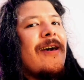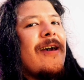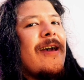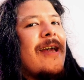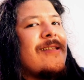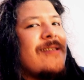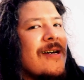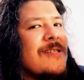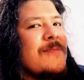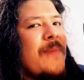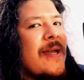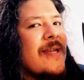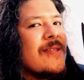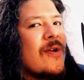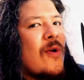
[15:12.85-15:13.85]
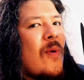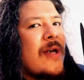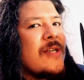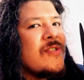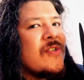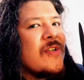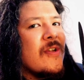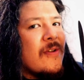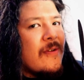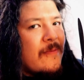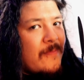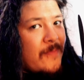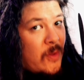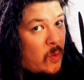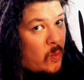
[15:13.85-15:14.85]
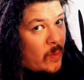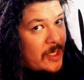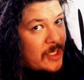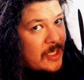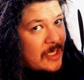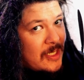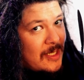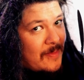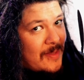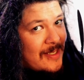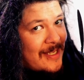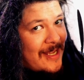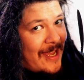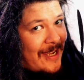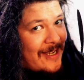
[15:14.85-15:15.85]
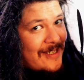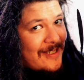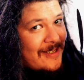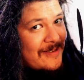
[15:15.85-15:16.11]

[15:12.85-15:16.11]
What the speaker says: It does beg the question, which system is next?